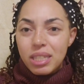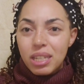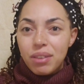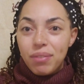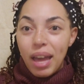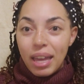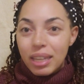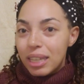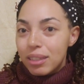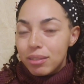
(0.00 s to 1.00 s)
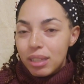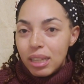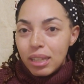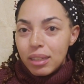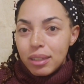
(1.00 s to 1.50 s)
And if I can
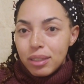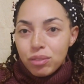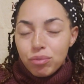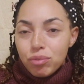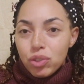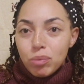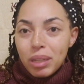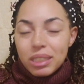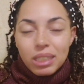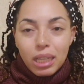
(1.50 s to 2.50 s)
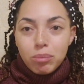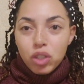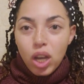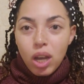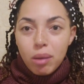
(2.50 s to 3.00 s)
do my same
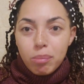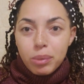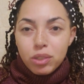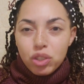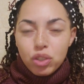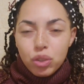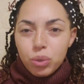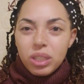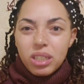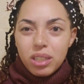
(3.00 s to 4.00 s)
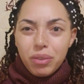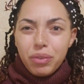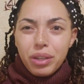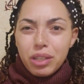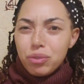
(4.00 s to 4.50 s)
job but just do it in a
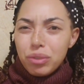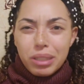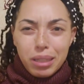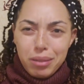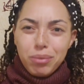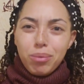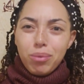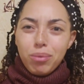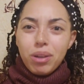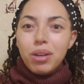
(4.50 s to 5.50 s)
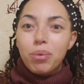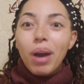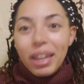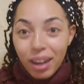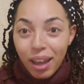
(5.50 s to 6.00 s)
different country, like why
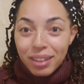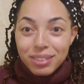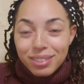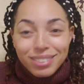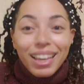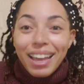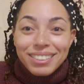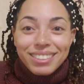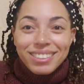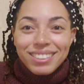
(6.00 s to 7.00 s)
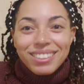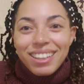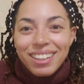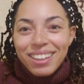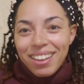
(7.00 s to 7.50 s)
not? Yes.
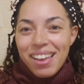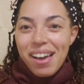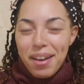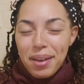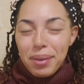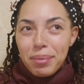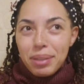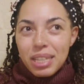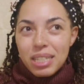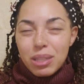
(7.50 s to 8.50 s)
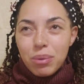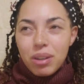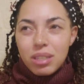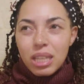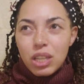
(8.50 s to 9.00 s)
Let's see, what
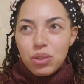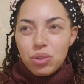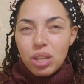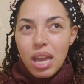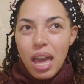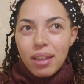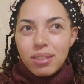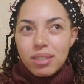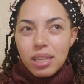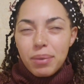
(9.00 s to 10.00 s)
else do they usually ask?